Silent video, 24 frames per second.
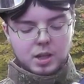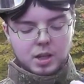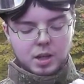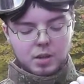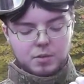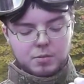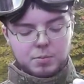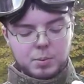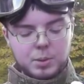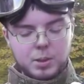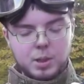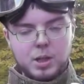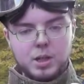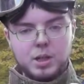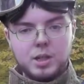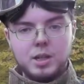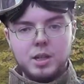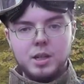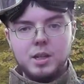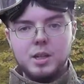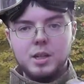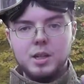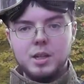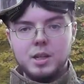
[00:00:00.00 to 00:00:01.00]
I've put on
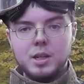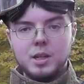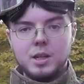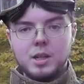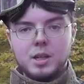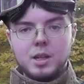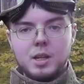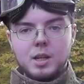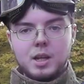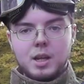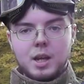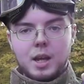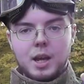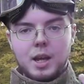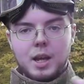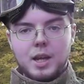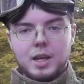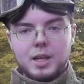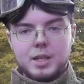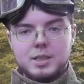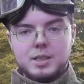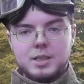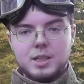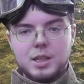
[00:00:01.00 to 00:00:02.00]

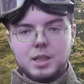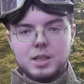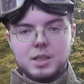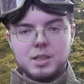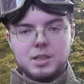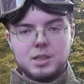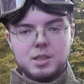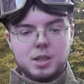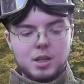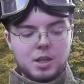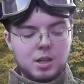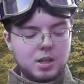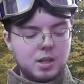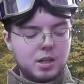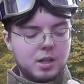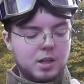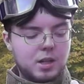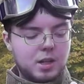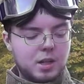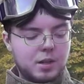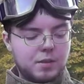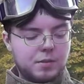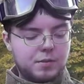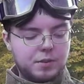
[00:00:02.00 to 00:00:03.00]
a extended stock,
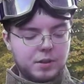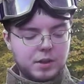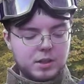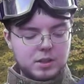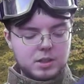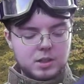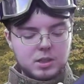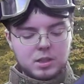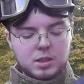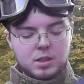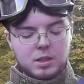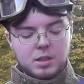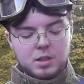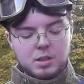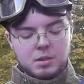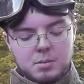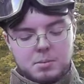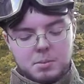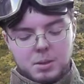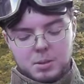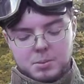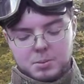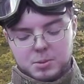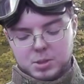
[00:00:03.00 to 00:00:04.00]
fancy
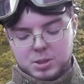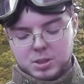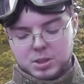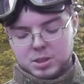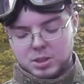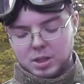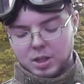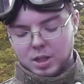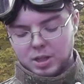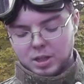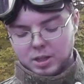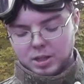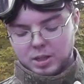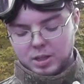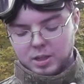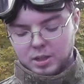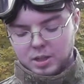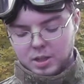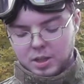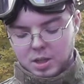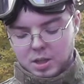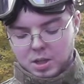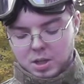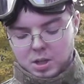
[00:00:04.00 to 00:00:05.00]
minimalist stock
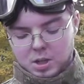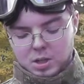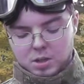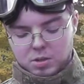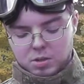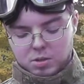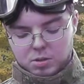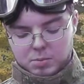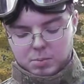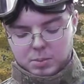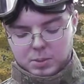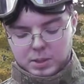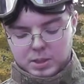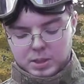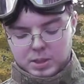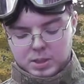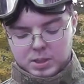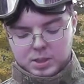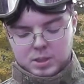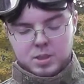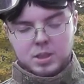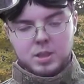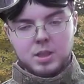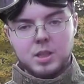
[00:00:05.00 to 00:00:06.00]
to
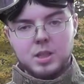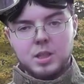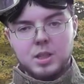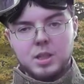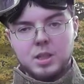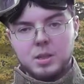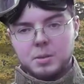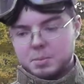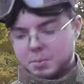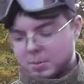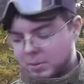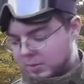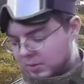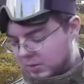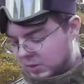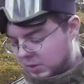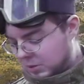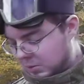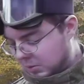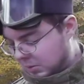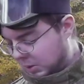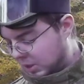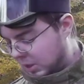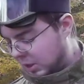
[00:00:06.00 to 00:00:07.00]
replace the
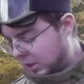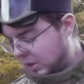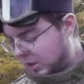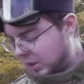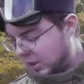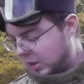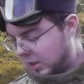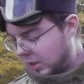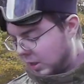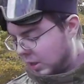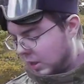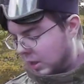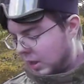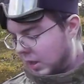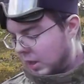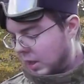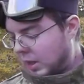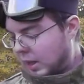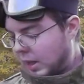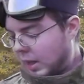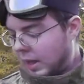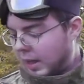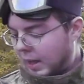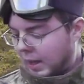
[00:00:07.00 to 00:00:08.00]
previous one.
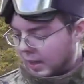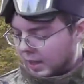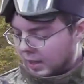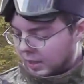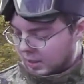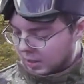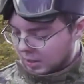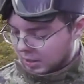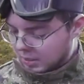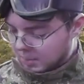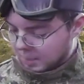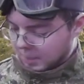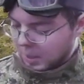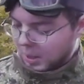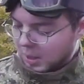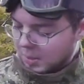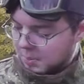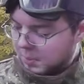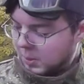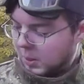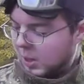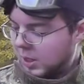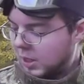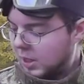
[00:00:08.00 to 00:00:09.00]
Added a
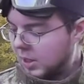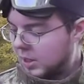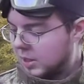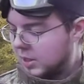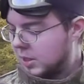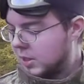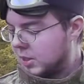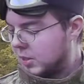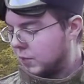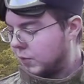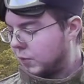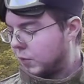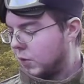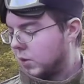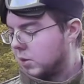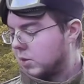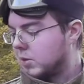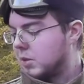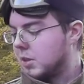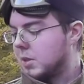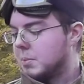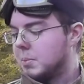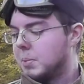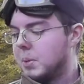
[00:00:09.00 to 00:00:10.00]
bipod, a nice
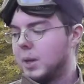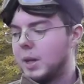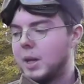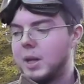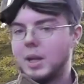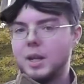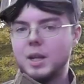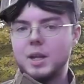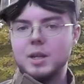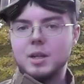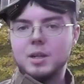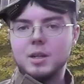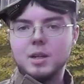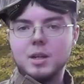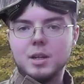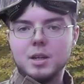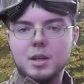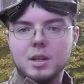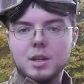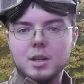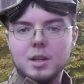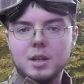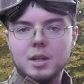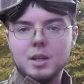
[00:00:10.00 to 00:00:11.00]
foregrip, and
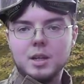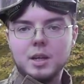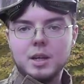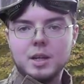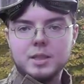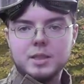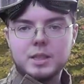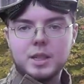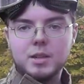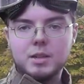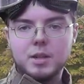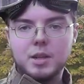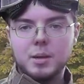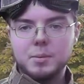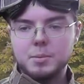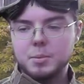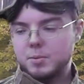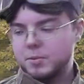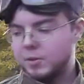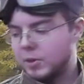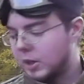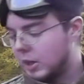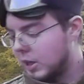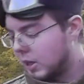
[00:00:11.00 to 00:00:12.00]
a sound
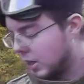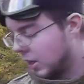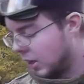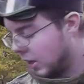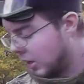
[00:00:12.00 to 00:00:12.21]
amplifier.